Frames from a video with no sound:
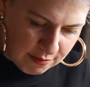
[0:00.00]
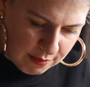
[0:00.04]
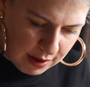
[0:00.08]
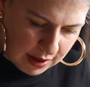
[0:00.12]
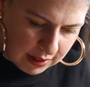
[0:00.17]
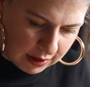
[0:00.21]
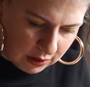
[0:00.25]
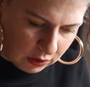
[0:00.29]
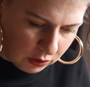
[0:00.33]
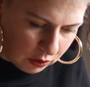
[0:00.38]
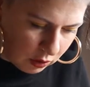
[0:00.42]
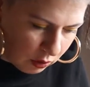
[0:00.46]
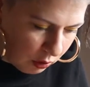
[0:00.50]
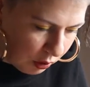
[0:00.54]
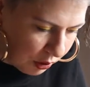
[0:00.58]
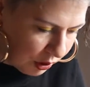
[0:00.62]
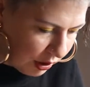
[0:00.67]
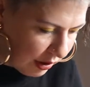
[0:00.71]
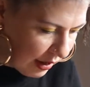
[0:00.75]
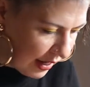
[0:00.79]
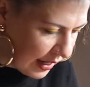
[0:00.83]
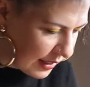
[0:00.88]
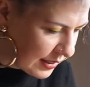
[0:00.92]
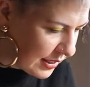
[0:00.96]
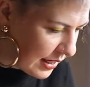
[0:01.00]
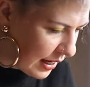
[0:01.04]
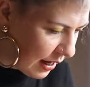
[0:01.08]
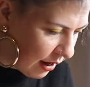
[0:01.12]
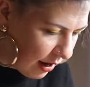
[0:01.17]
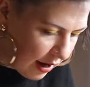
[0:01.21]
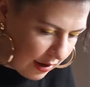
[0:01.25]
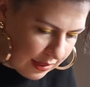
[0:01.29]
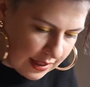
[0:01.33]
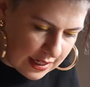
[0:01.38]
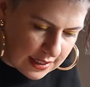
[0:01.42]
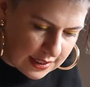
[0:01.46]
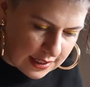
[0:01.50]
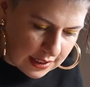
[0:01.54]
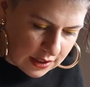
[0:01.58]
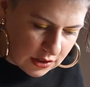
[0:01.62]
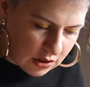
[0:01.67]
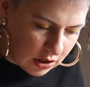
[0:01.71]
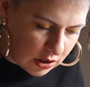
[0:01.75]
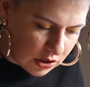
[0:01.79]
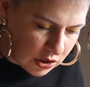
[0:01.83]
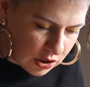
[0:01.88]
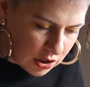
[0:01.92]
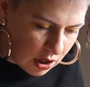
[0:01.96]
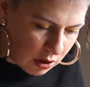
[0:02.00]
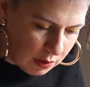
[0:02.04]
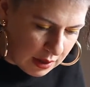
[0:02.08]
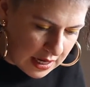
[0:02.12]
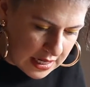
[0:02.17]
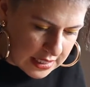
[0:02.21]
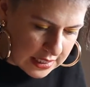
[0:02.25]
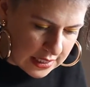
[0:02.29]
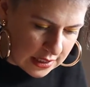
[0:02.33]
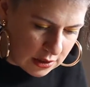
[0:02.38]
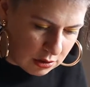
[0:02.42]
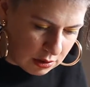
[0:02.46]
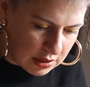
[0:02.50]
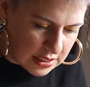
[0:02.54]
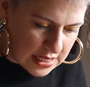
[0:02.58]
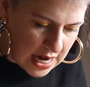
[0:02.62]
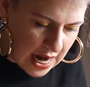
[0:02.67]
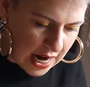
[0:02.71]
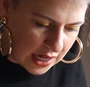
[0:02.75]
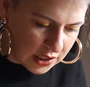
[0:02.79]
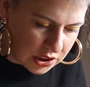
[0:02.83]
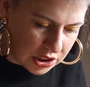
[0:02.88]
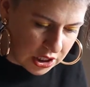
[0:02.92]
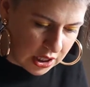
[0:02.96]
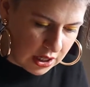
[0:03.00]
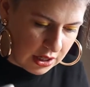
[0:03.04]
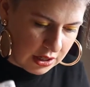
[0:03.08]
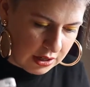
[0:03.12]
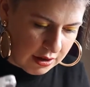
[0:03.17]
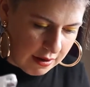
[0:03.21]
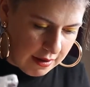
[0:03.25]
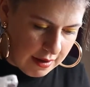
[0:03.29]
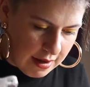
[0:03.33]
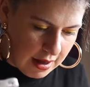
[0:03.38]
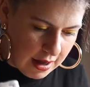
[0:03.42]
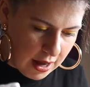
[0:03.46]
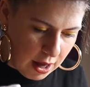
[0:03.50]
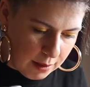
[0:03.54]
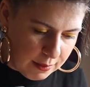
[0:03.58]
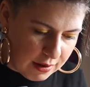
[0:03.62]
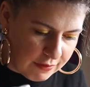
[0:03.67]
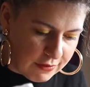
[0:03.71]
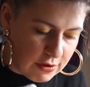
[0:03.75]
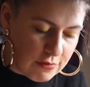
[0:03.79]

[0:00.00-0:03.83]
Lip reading: my little gold things here, and these things are so easy to attach. If